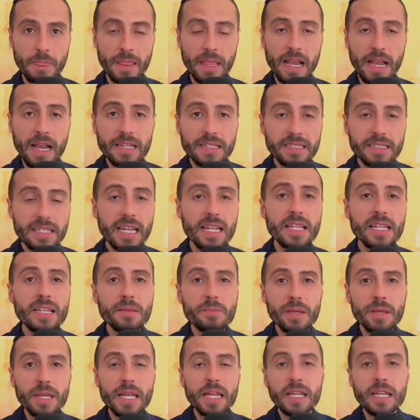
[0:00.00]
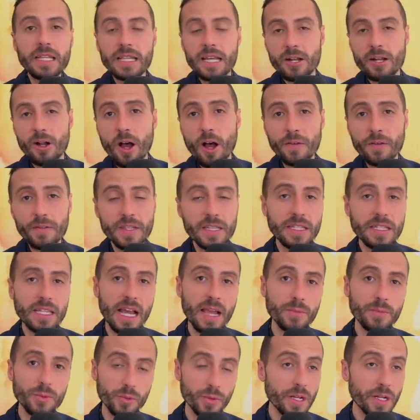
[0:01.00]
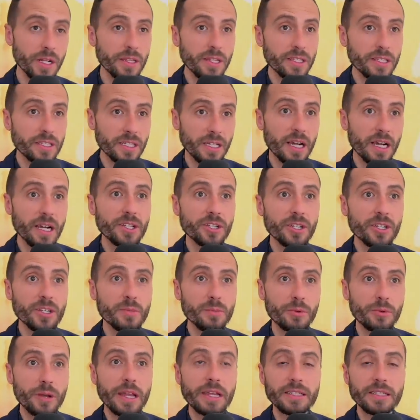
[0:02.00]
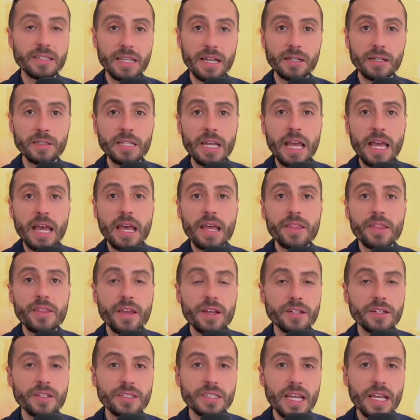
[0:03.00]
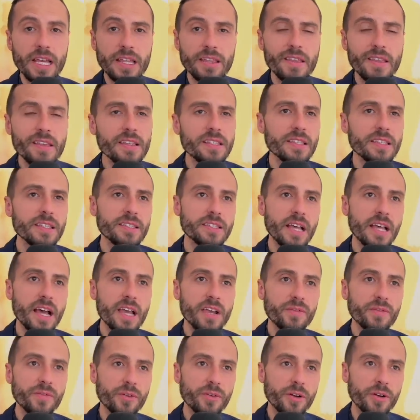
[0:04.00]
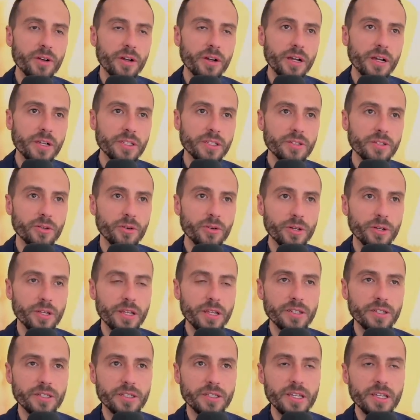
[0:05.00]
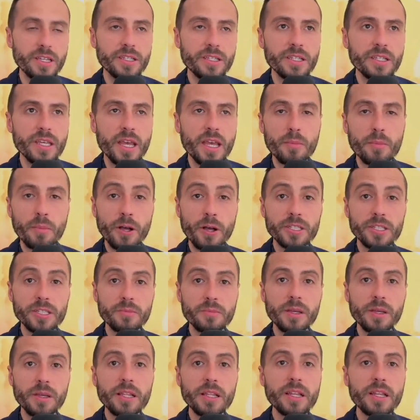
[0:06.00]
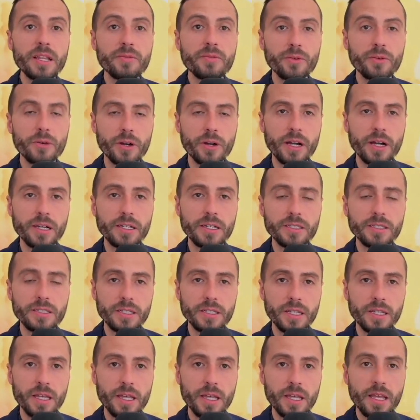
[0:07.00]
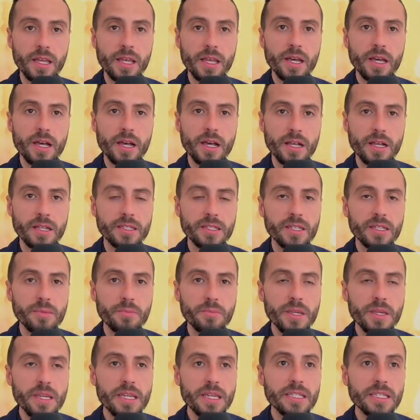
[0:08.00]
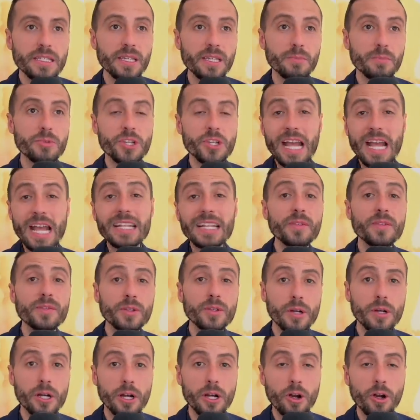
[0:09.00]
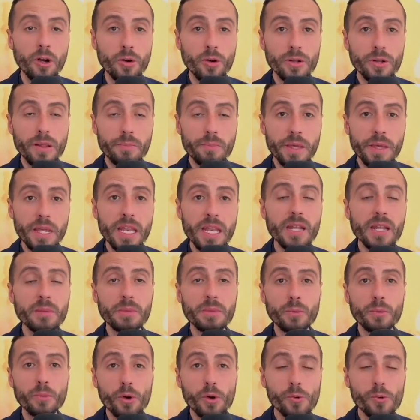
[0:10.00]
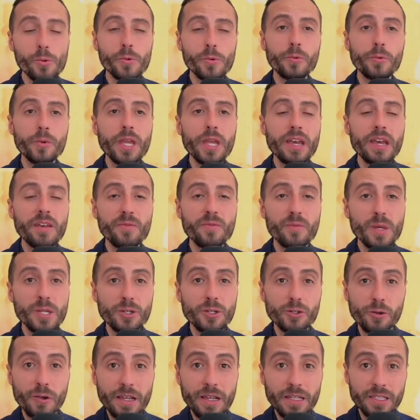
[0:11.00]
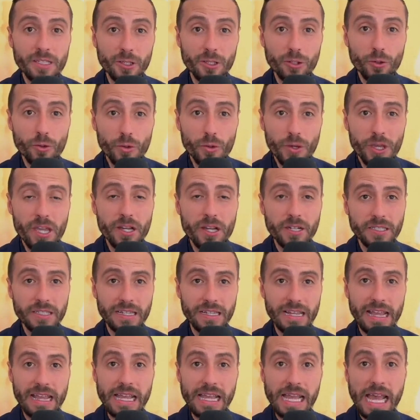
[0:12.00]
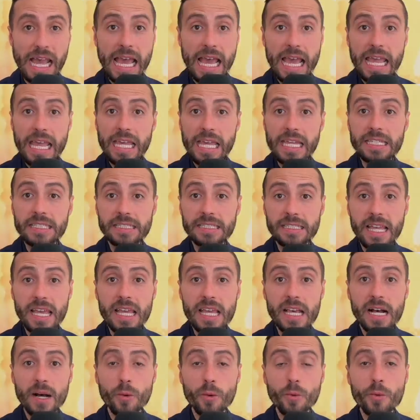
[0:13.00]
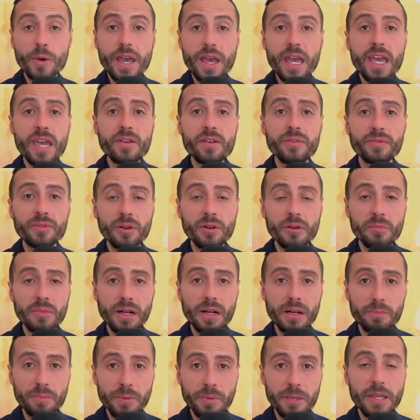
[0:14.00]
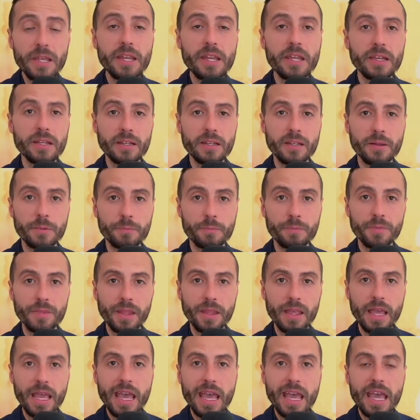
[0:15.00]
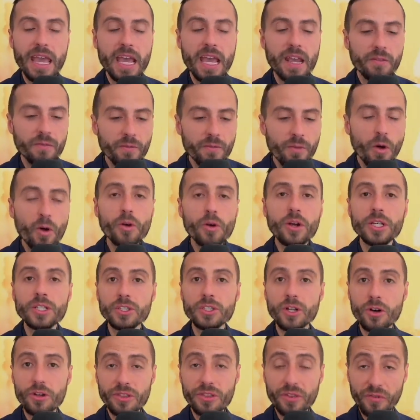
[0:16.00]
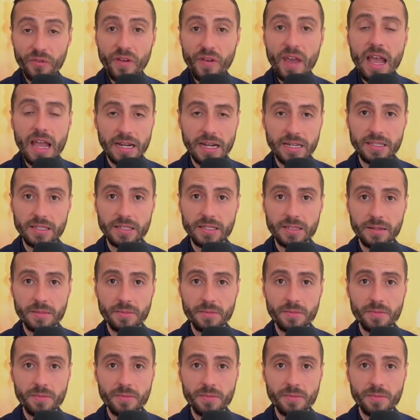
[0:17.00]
I said in the beginning that oftentimes when a discussion breaks out, there's this desire for us, or there's this possibility for us uh, to be subjective to our own opinion. But what we have been trying to do here today is stay away from opinion and focus on the facts.